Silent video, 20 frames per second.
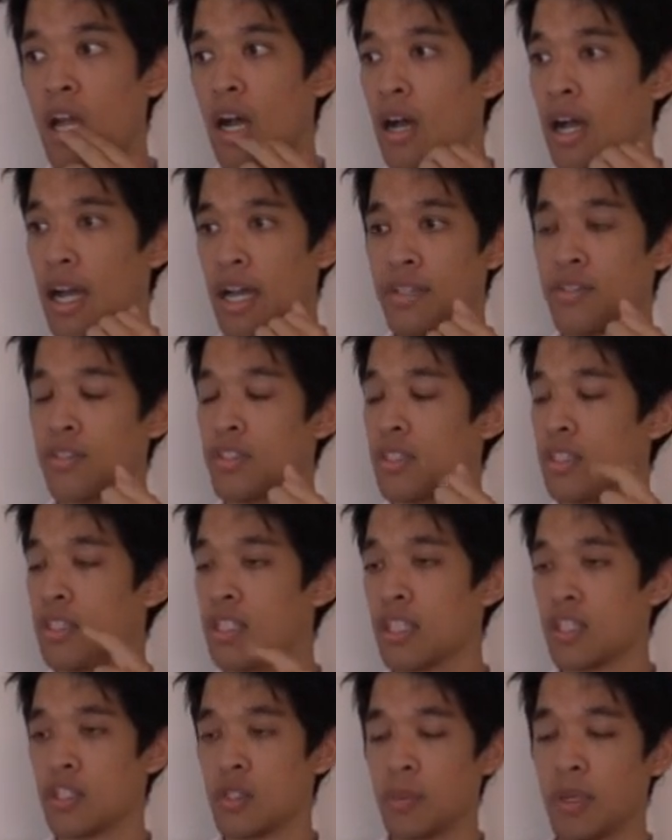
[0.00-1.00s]
I didn't
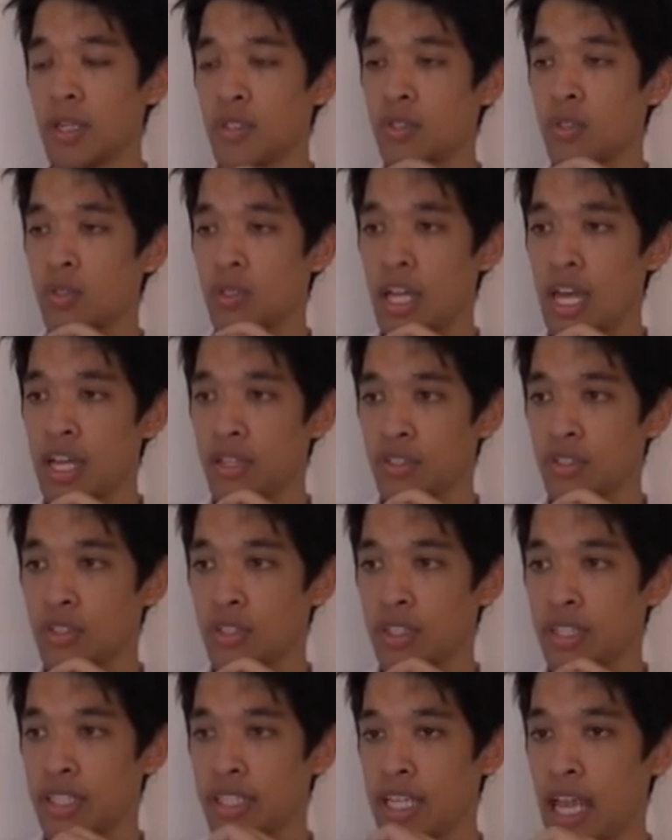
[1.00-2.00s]
expect you to
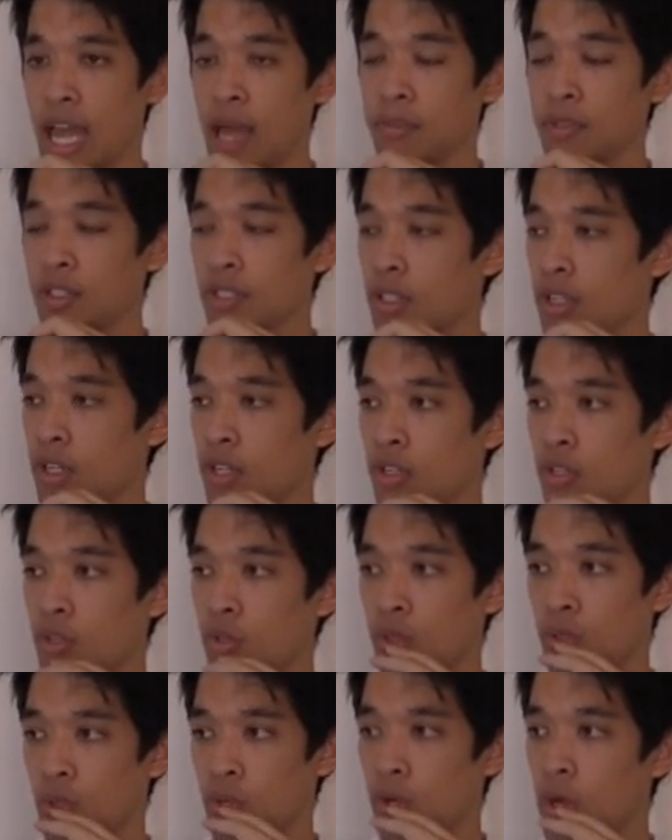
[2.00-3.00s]
actually capture a
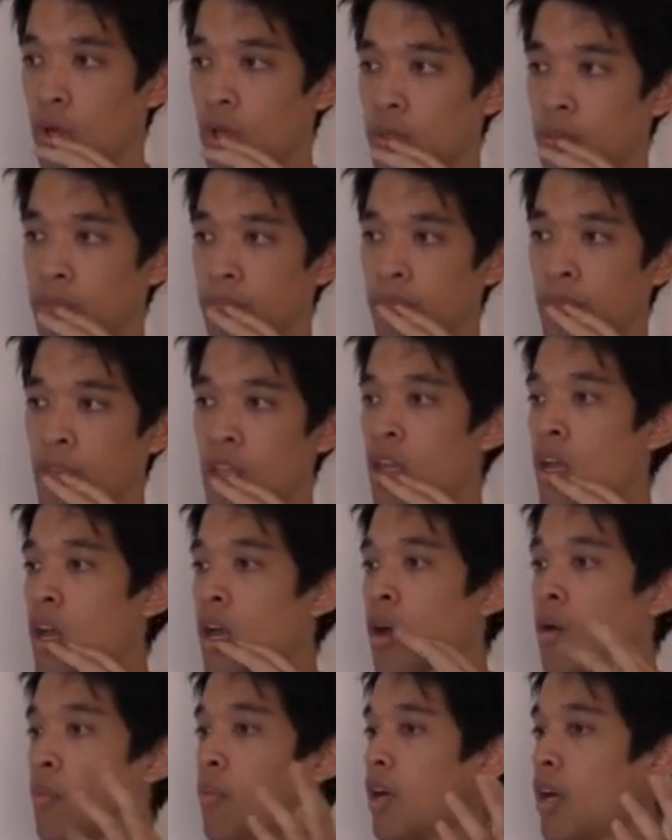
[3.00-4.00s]
unicorn,
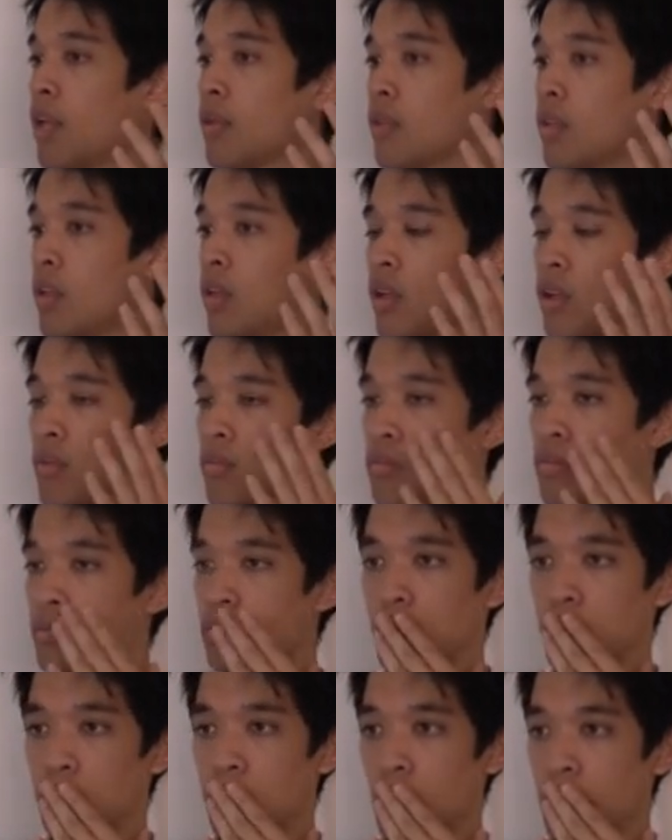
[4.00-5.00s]
but
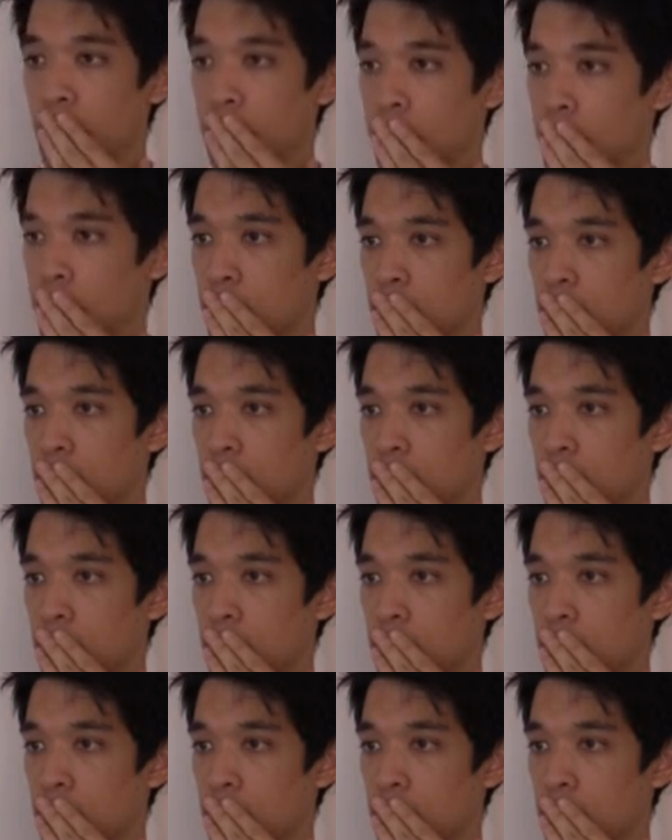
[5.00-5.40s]
I'm